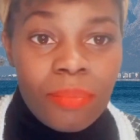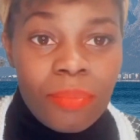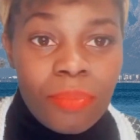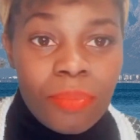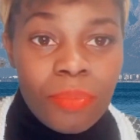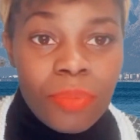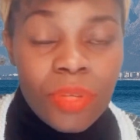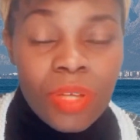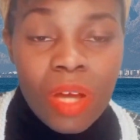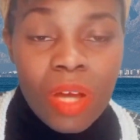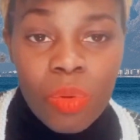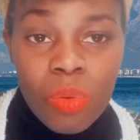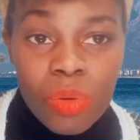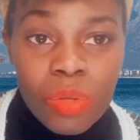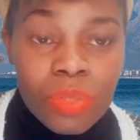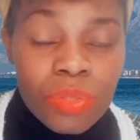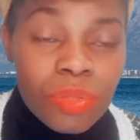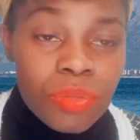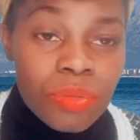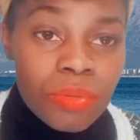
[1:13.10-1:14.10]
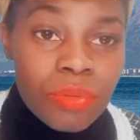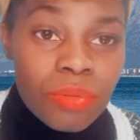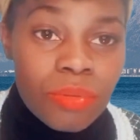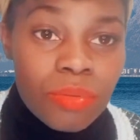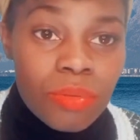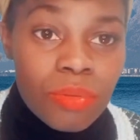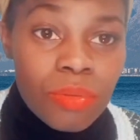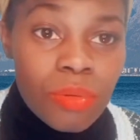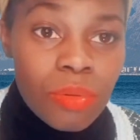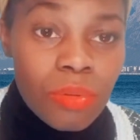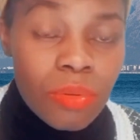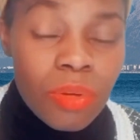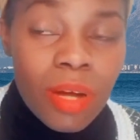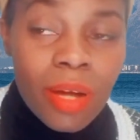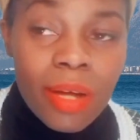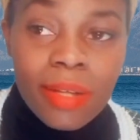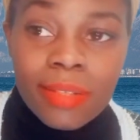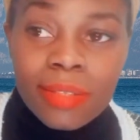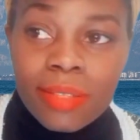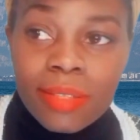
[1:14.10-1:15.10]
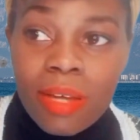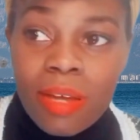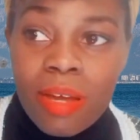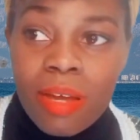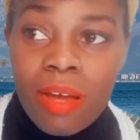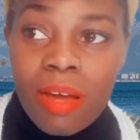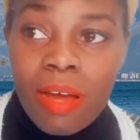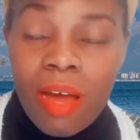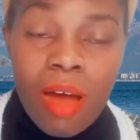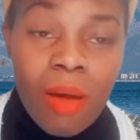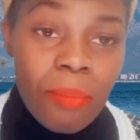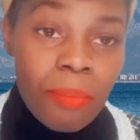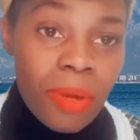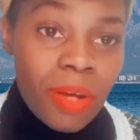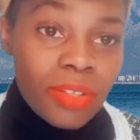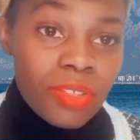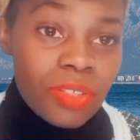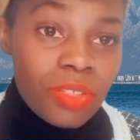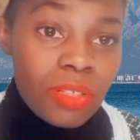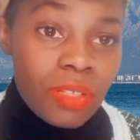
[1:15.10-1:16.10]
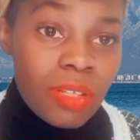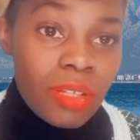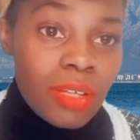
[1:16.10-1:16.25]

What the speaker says: we are going to look at how much